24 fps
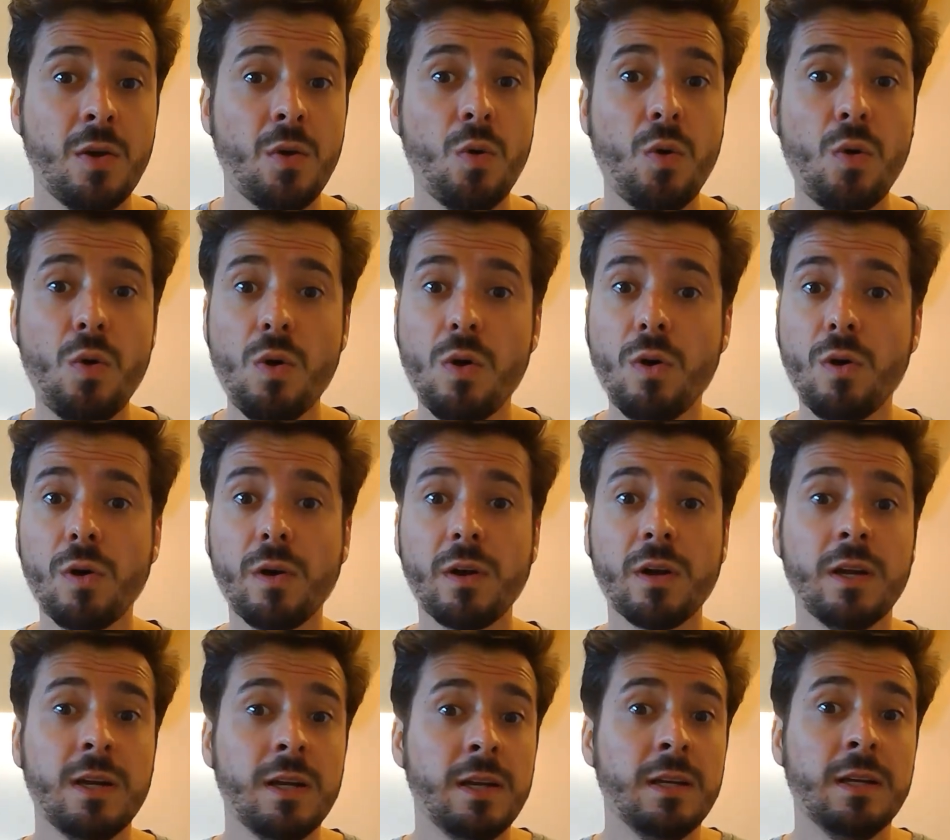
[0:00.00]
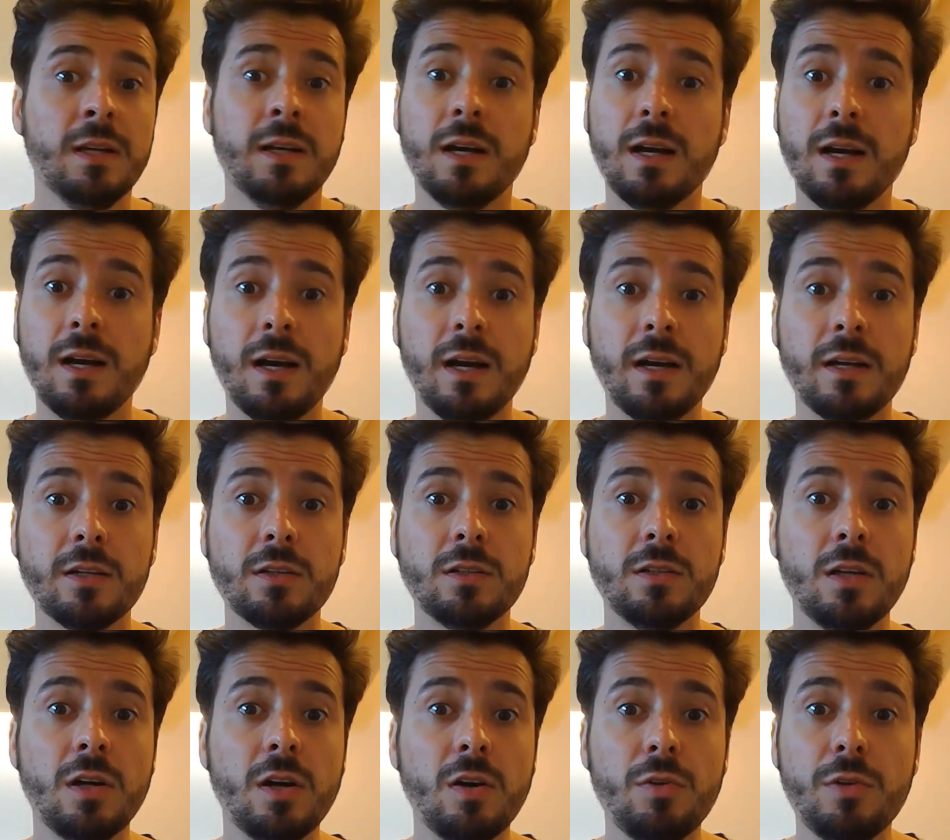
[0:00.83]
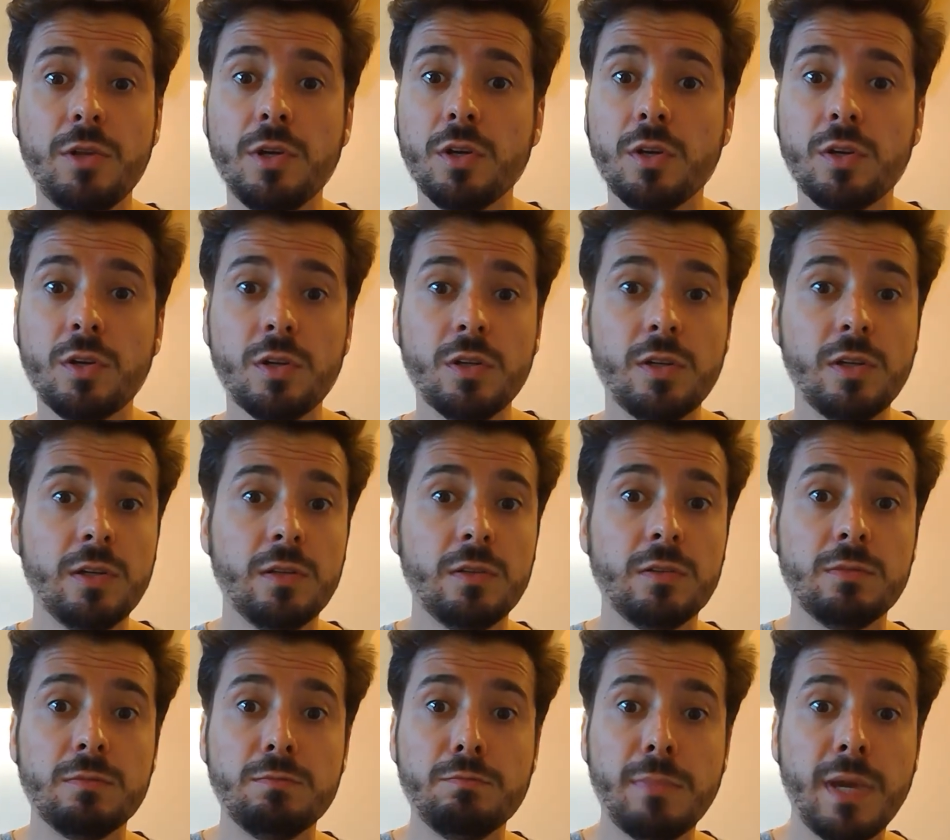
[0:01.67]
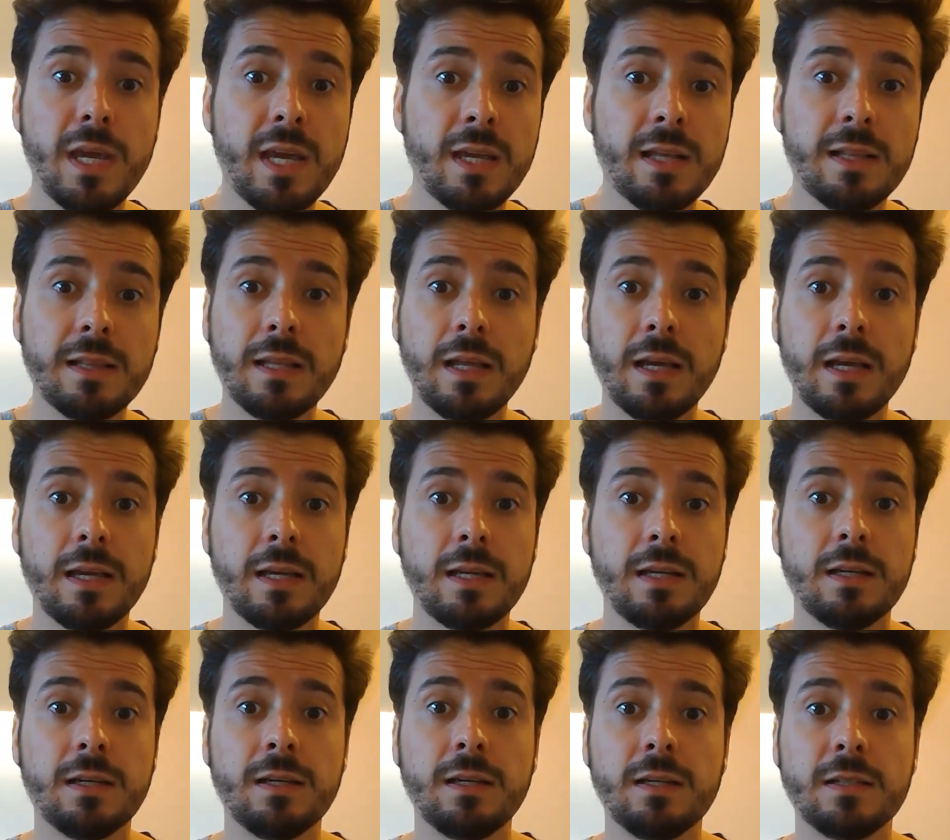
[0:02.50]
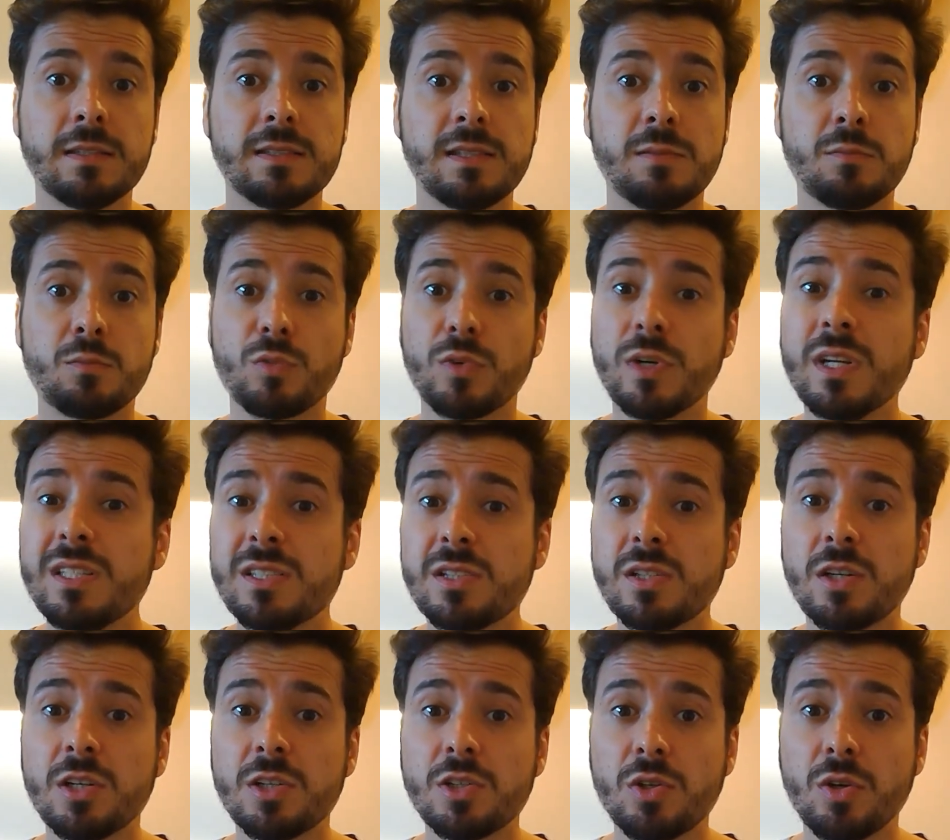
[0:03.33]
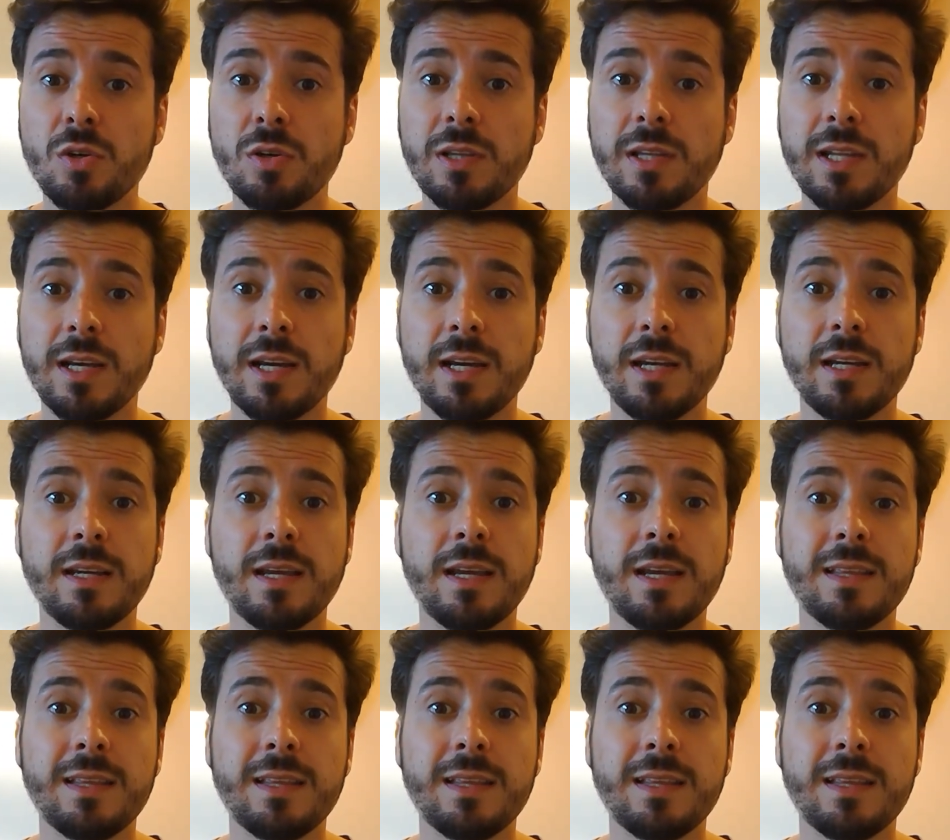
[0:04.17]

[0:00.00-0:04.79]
or I don't know, you could make like some research online,